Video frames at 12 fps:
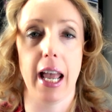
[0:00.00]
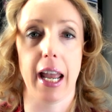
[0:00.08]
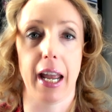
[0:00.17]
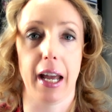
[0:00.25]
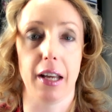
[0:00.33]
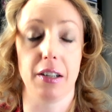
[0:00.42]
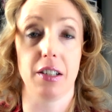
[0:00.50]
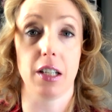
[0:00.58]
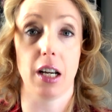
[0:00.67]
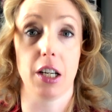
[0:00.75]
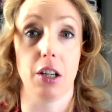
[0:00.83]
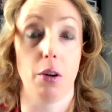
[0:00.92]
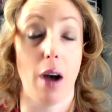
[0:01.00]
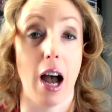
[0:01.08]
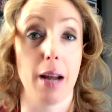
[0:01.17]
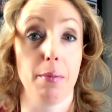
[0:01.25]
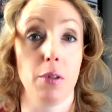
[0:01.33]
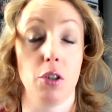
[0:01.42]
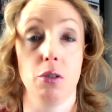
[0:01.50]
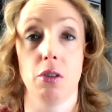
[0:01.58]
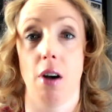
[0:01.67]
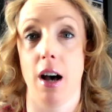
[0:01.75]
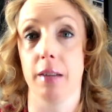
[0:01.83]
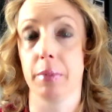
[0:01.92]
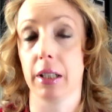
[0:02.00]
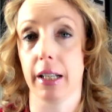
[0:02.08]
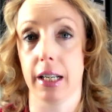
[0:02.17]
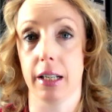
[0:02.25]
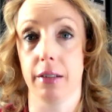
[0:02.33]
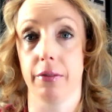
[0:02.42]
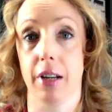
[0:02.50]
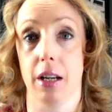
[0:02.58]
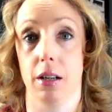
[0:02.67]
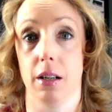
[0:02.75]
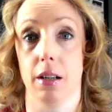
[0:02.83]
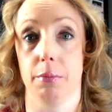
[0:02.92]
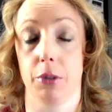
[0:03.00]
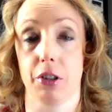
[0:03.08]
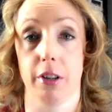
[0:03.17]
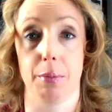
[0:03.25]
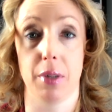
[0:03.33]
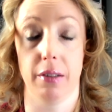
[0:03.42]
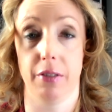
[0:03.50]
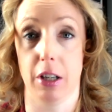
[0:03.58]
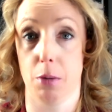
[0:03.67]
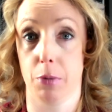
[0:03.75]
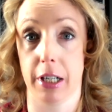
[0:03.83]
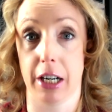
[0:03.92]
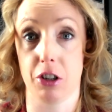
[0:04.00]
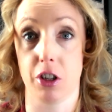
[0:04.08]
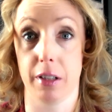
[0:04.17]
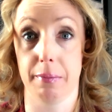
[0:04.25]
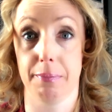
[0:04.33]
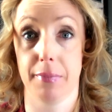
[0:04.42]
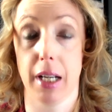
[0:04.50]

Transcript: And, you know, I do not believe in prescriptive video production.